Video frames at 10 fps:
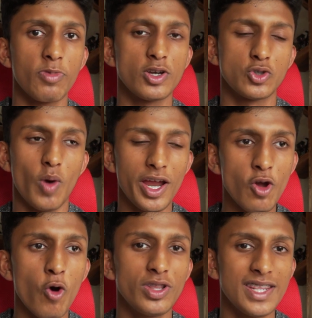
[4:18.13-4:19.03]
So I
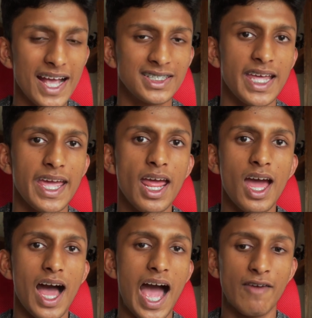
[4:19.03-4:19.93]
know the next day
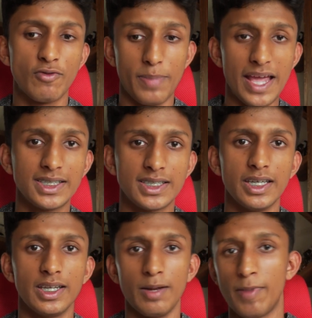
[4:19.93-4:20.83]
I have to paste
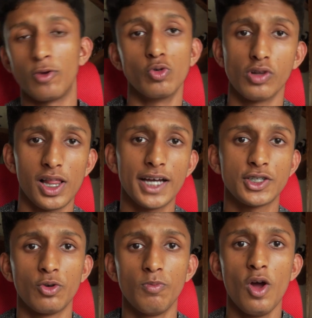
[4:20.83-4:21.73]
it in my Google
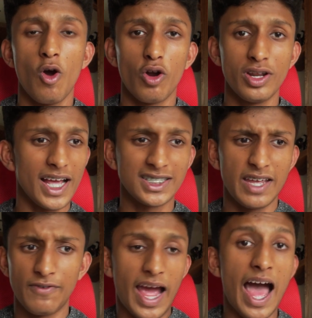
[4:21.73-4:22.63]
Classroom, or the next day
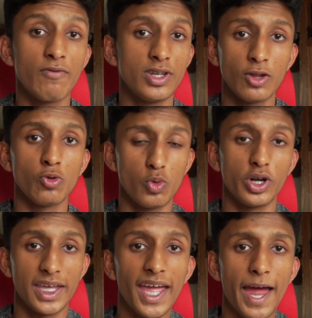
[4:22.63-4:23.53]
if I haven't done the
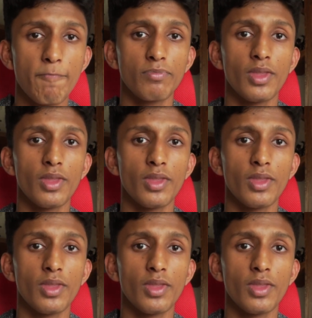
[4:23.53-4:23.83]
work yet,